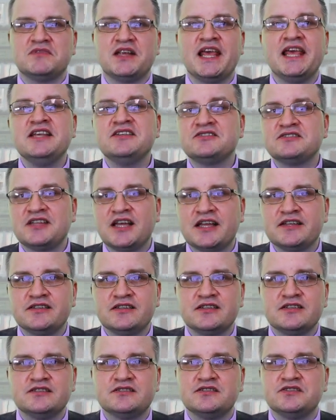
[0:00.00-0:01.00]
A
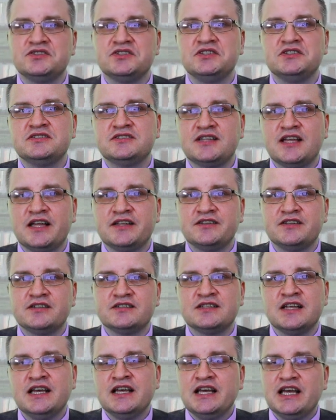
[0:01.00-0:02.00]
standard, G
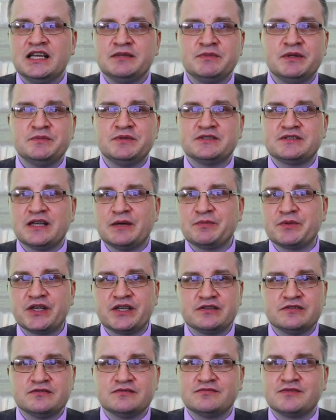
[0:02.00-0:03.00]
standard, and maybe some
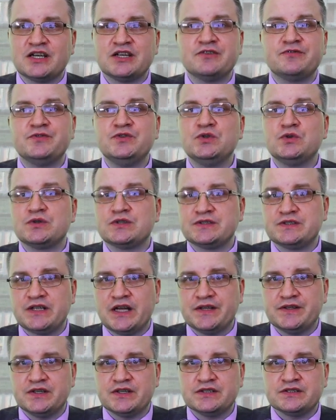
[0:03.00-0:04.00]
kind of newer
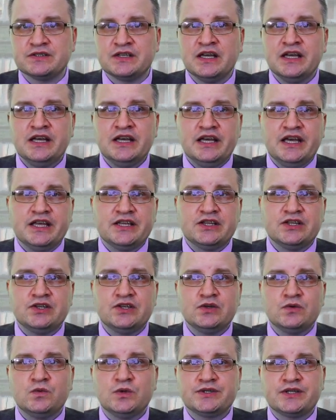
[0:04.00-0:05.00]
standards.
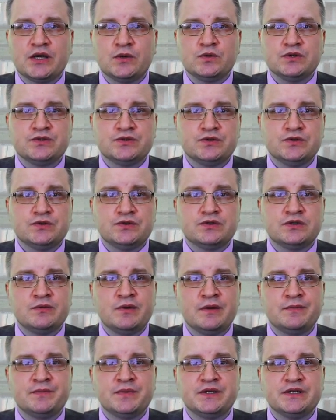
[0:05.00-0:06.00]
And what I want you to
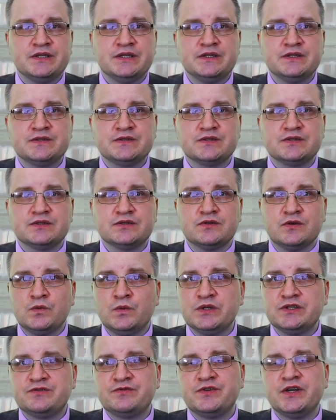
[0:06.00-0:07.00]
remember is
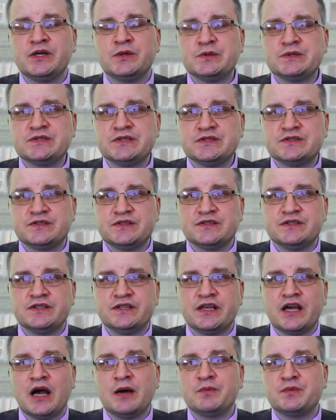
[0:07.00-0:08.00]
which frequencies
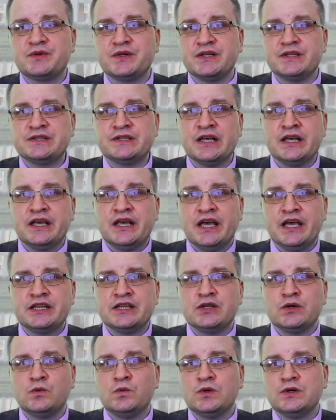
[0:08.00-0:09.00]
they operate
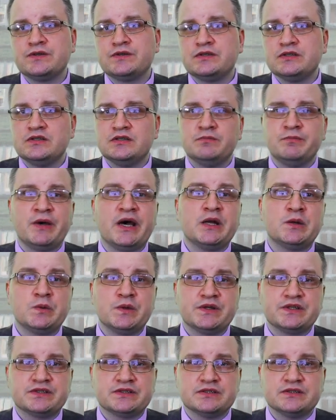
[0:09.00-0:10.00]
and what
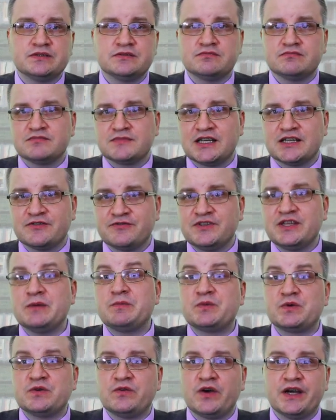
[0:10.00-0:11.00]
bandwidths kind of they
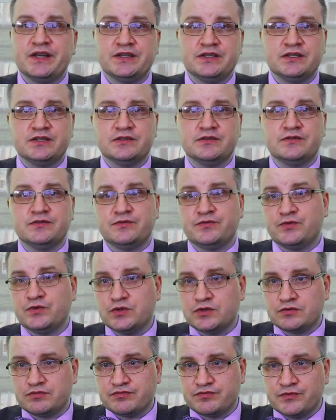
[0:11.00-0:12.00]
provide
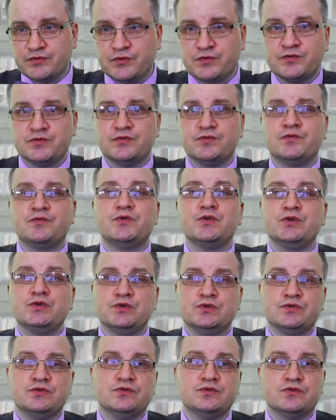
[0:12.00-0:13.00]
for
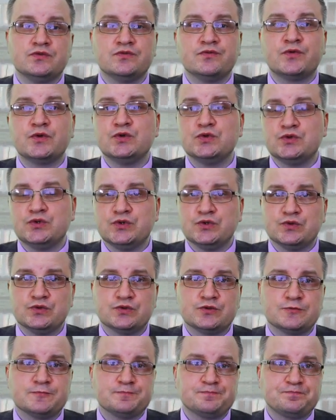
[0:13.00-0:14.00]
you to
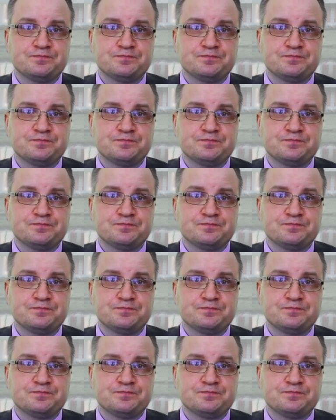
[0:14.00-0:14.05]
use.